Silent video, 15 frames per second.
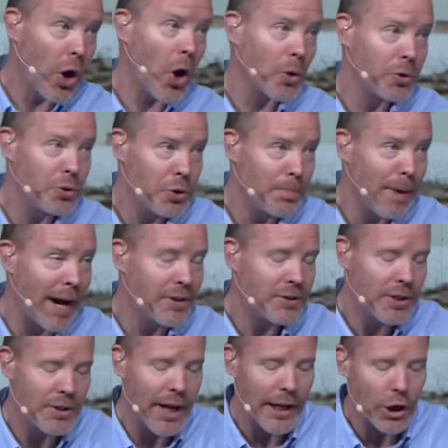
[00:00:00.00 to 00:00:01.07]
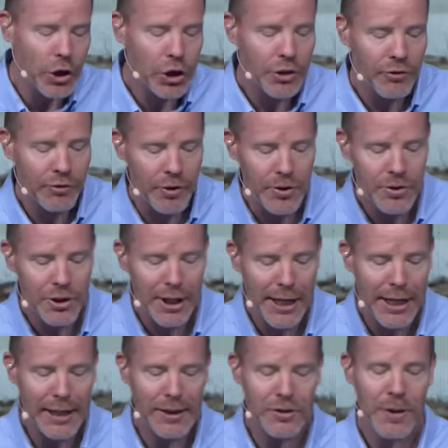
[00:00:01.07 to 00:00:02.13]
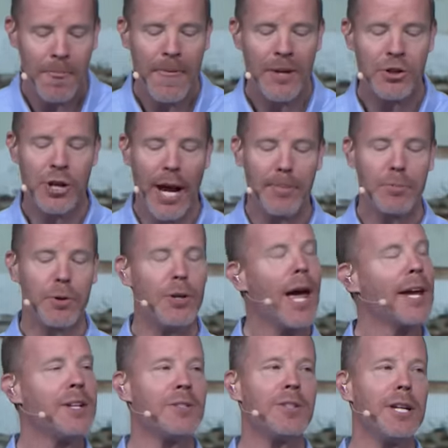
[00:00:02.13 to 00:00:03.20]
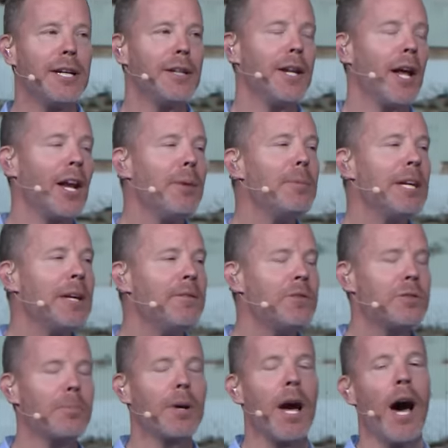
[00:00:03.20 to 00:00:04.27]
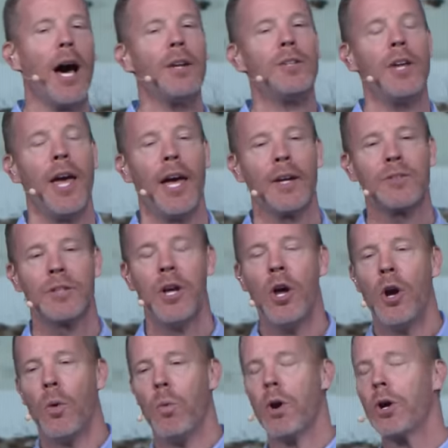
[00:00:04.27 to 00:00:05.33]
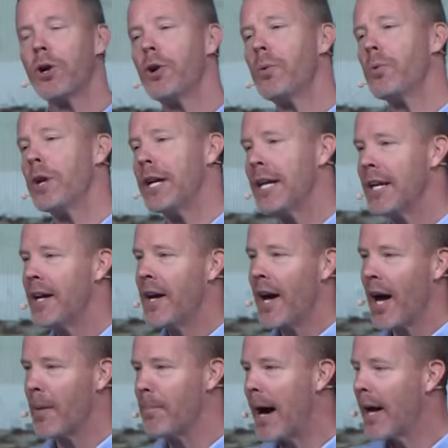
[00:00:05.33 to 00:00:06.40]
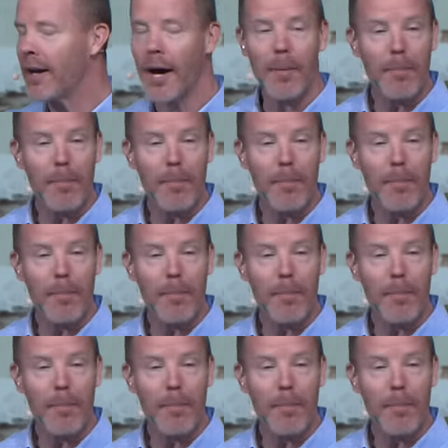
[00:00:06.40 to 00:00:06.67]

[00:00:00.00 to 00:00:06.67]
talk to you about today. Look at 1 Kings chapter 19. Now, let me give you some context. We're going to read about a